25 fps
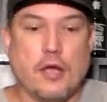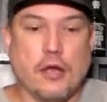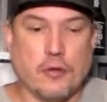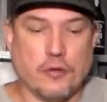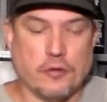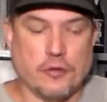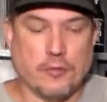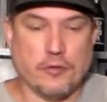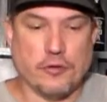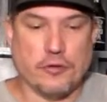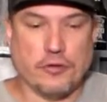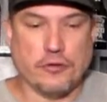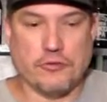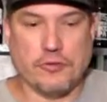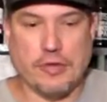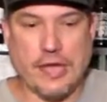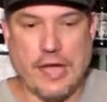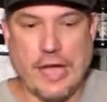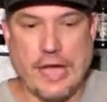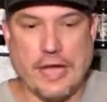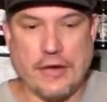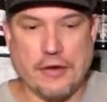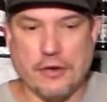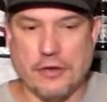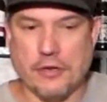with his
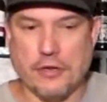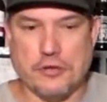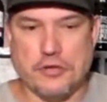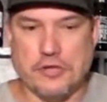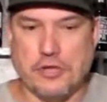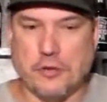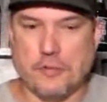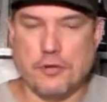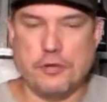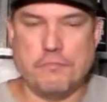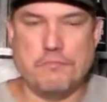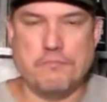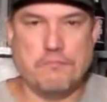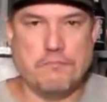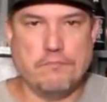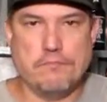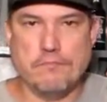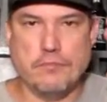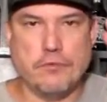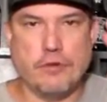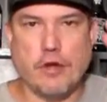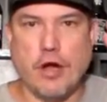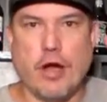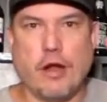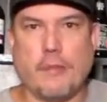dad, and she would
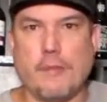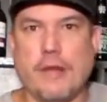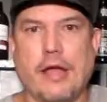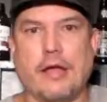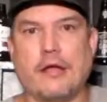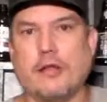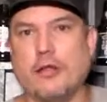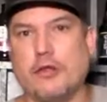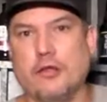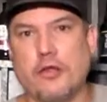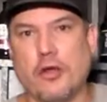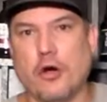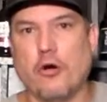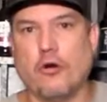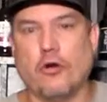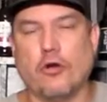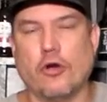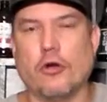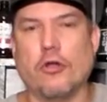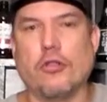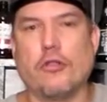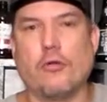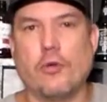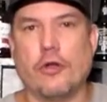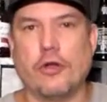automatically know,
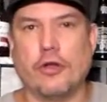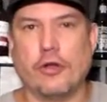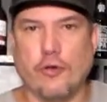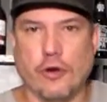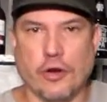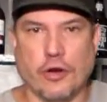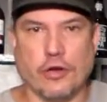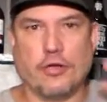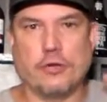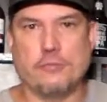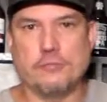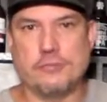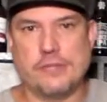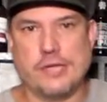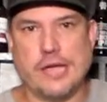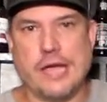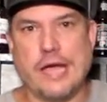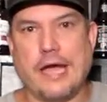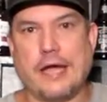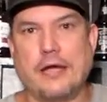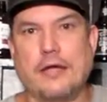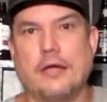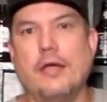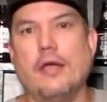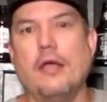go to the window, here comes
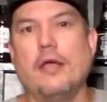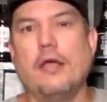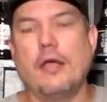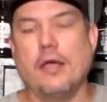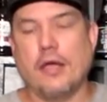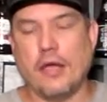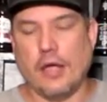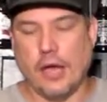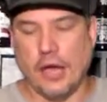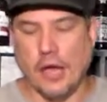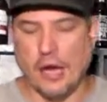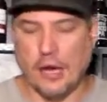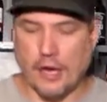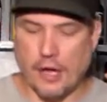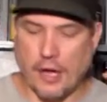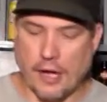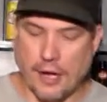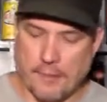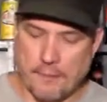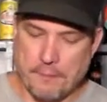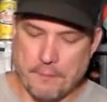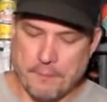Zach. And